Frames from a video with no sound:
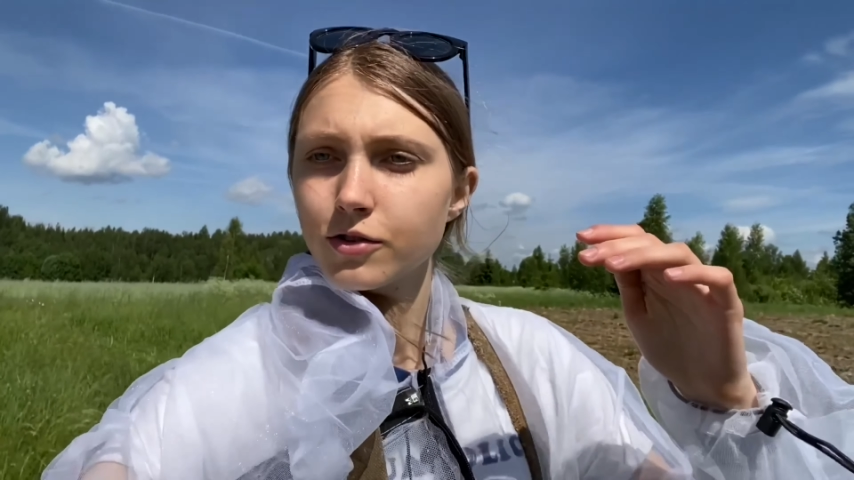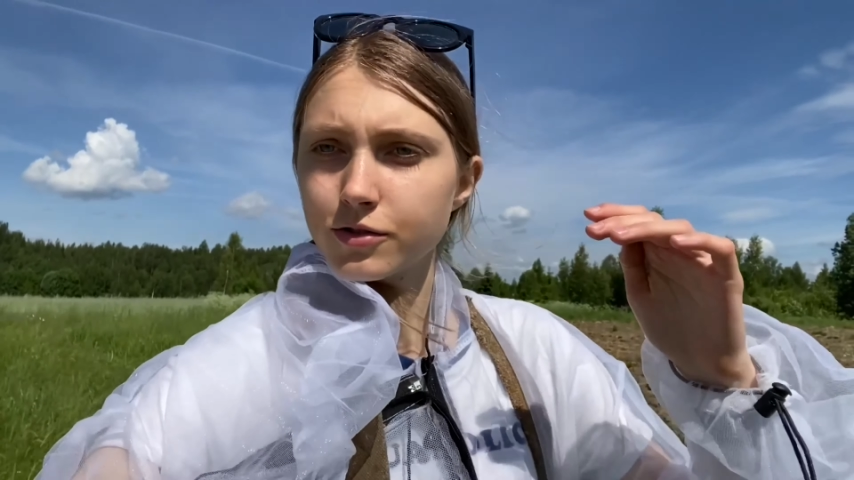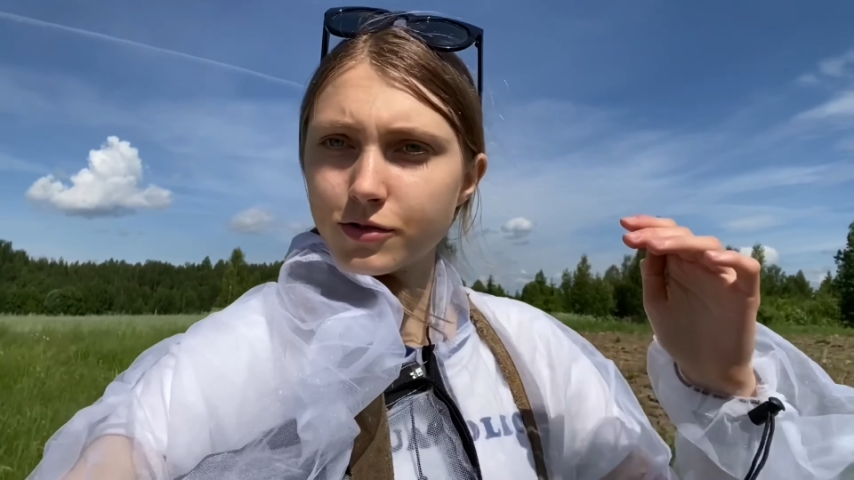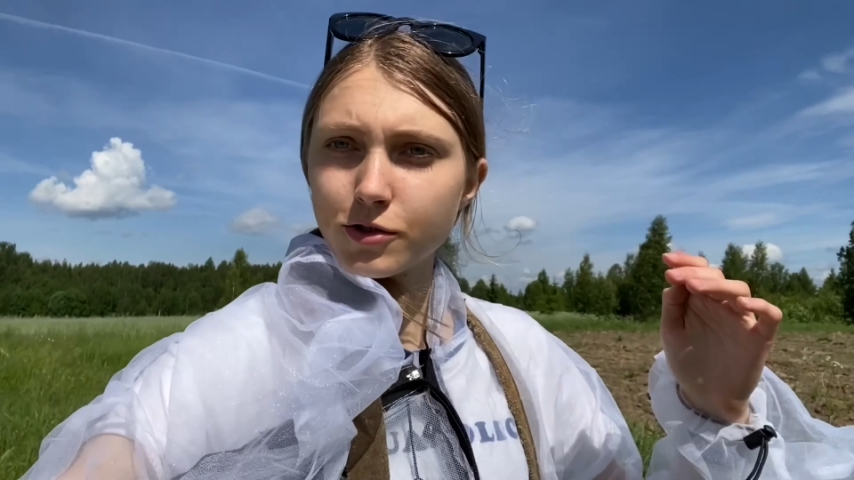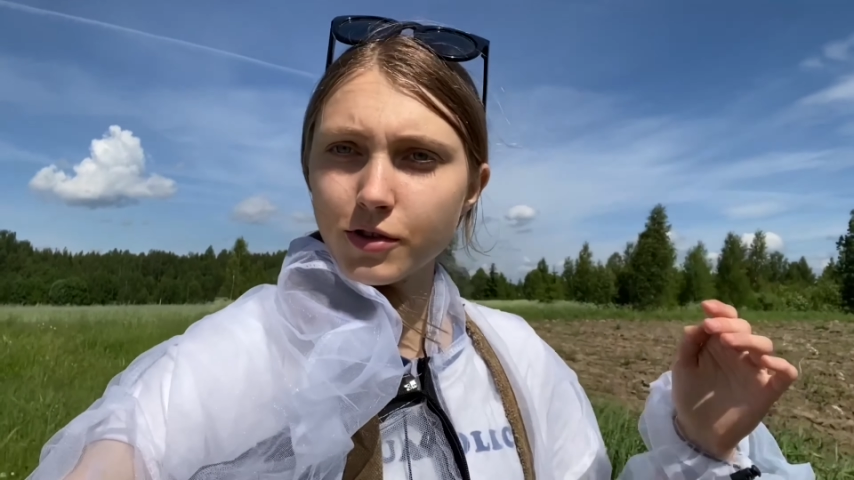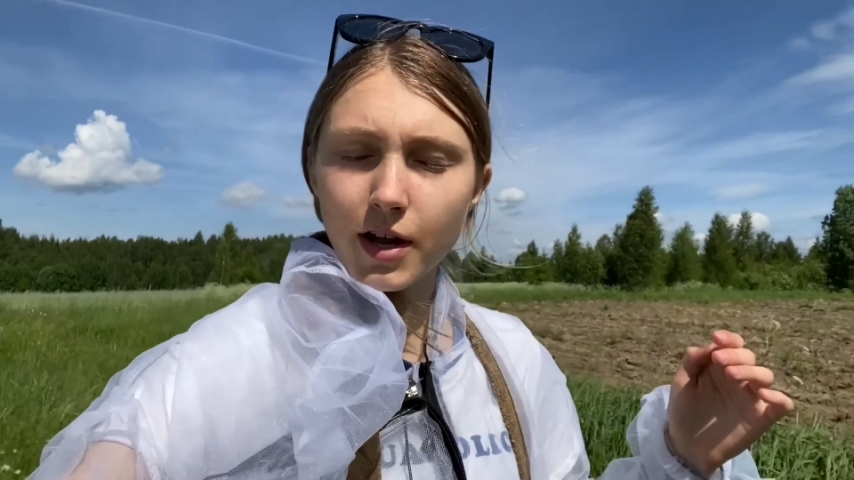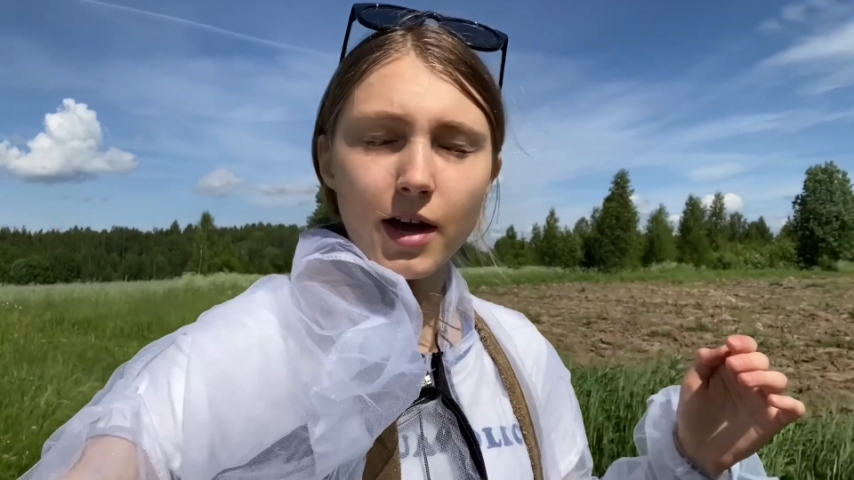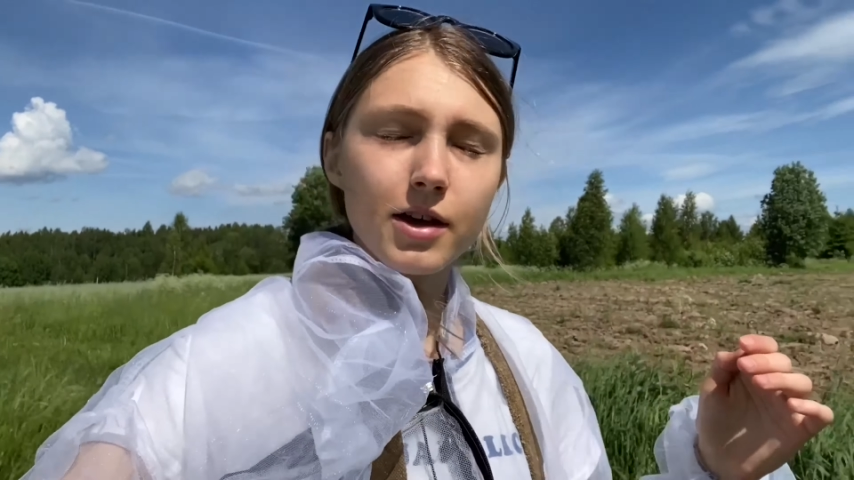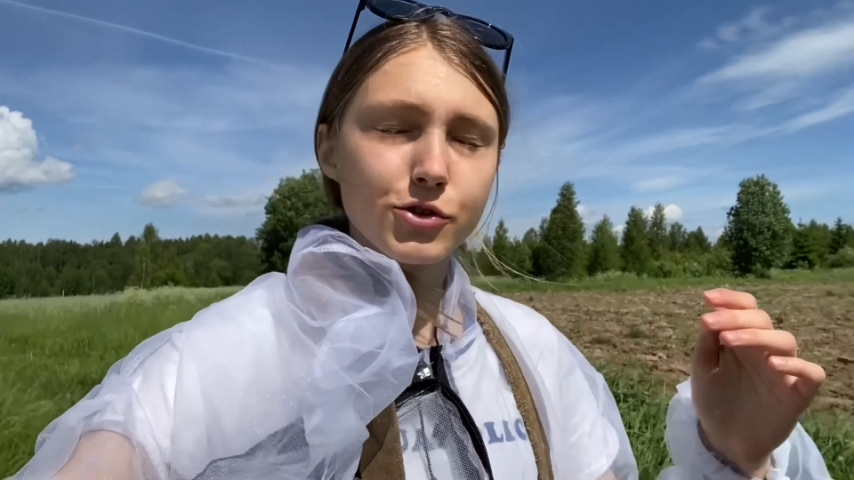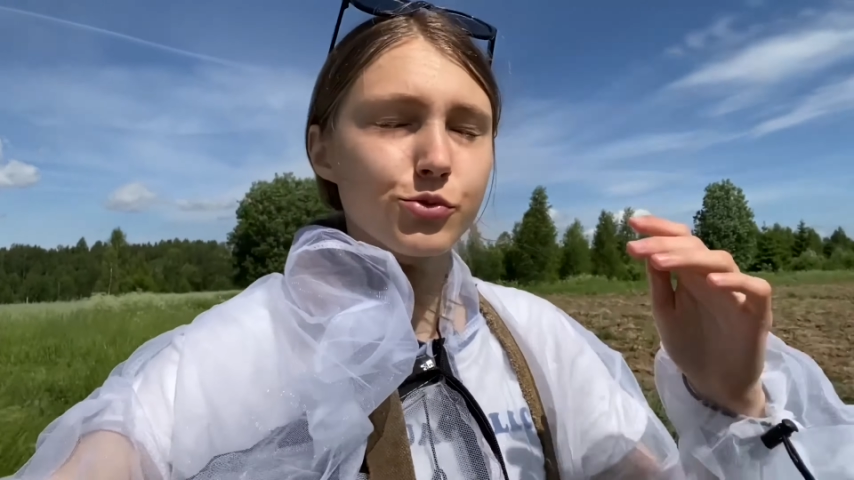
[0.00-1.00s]
Today
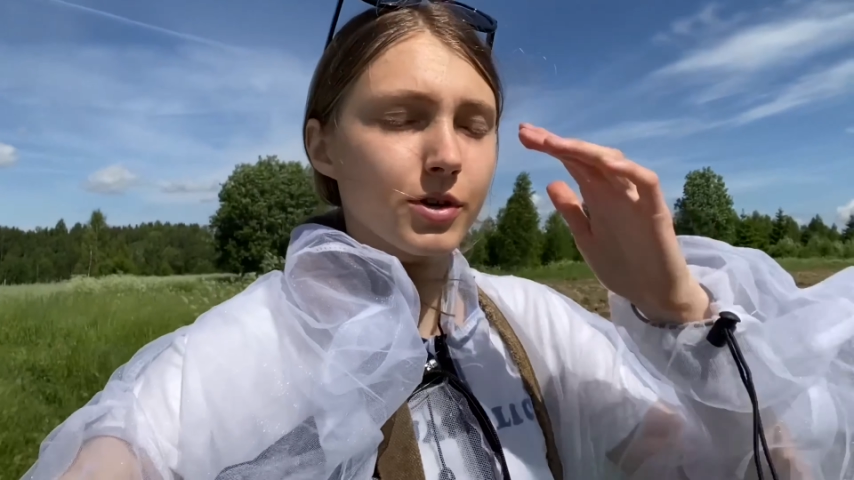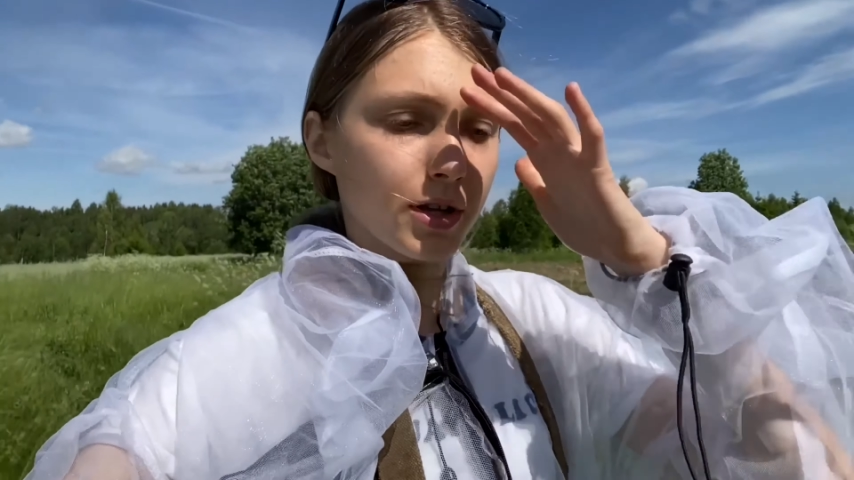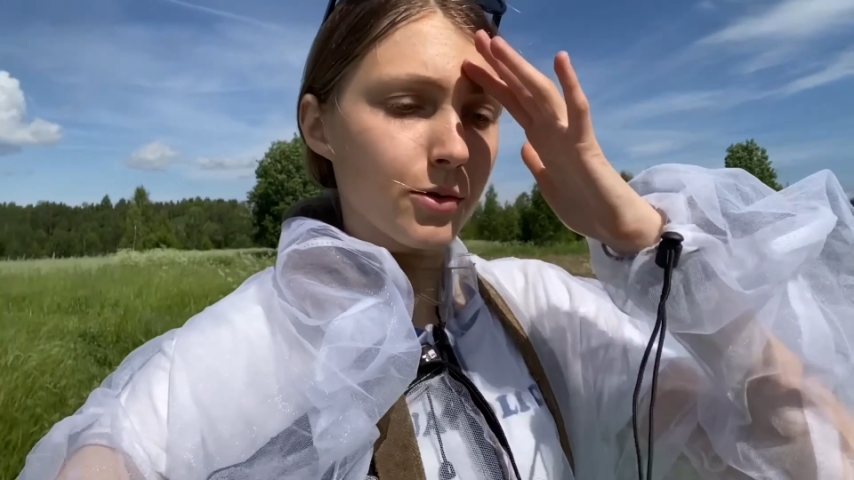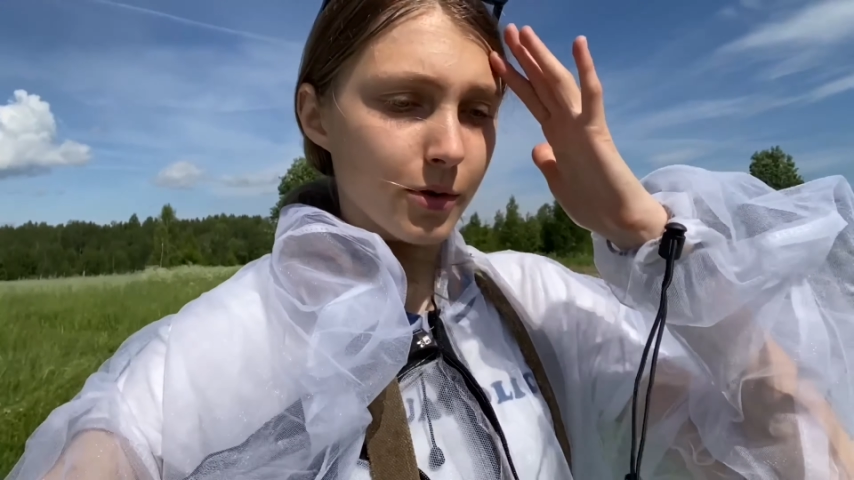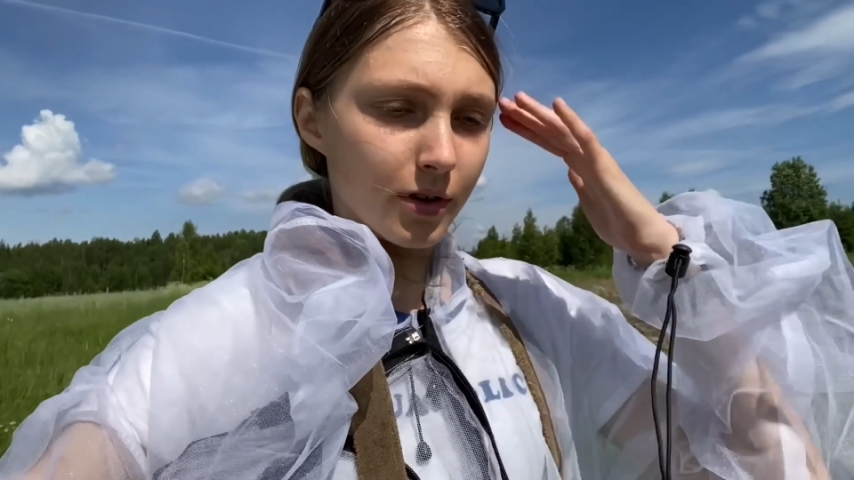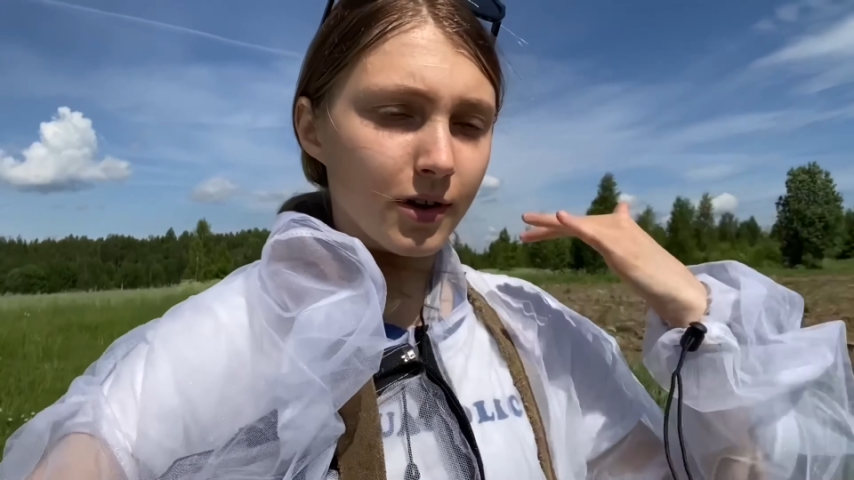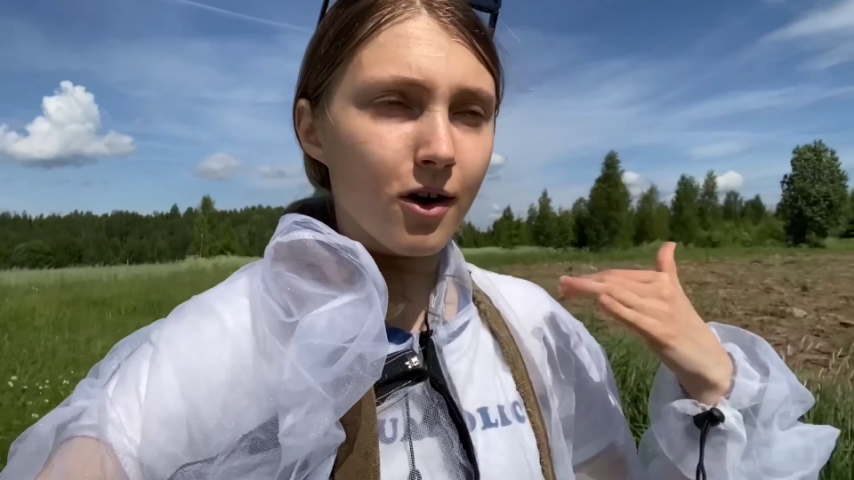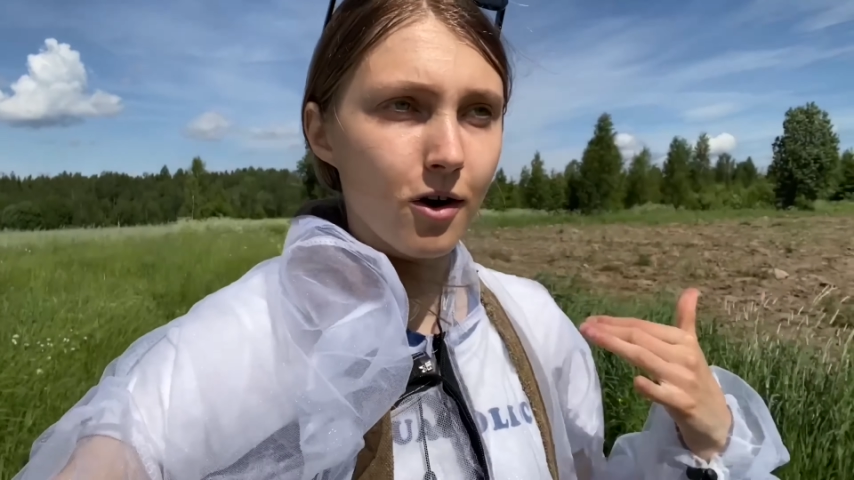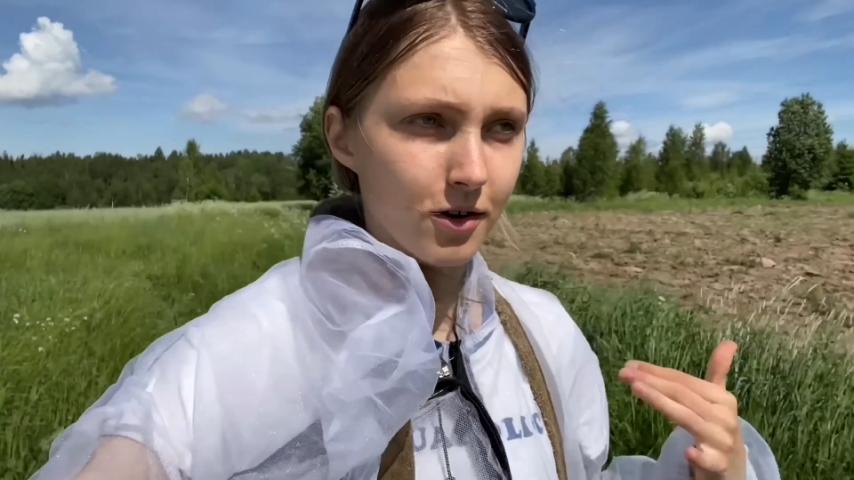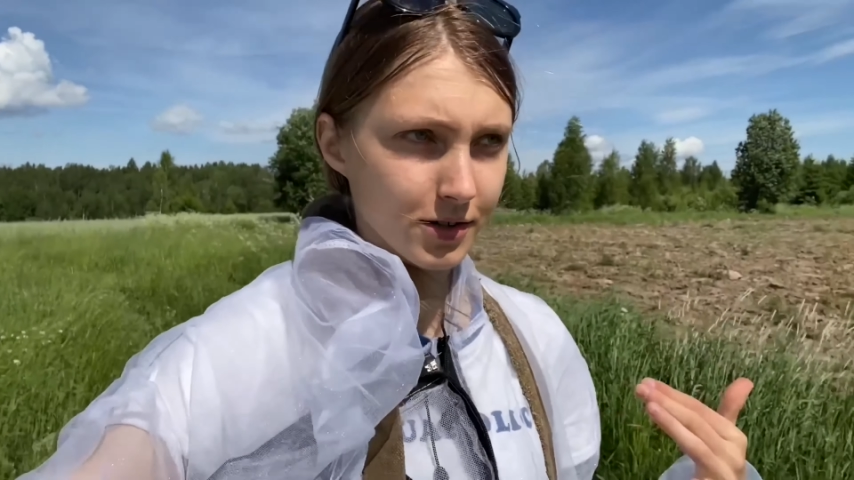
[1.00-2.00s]
it's really really hot.